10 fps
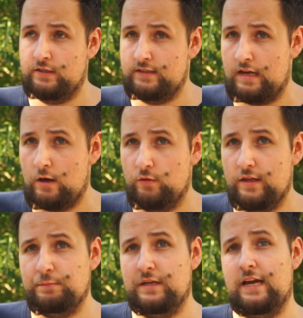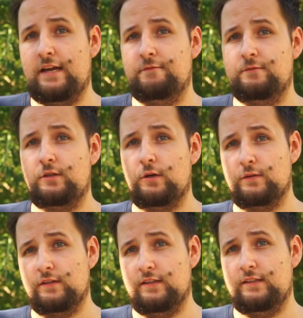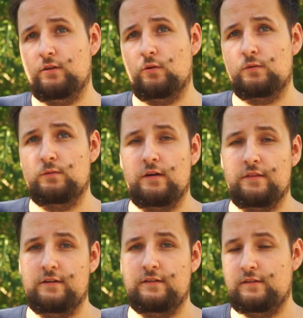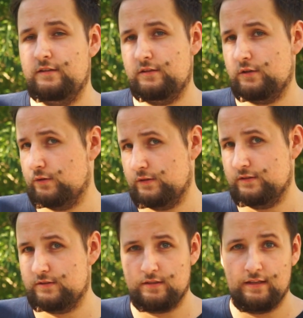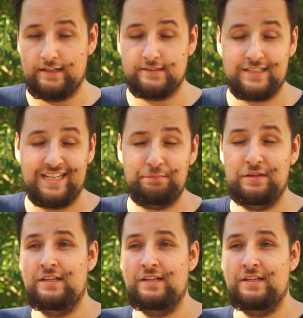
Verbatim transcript: and how they behave currently, or rather in the current landscape,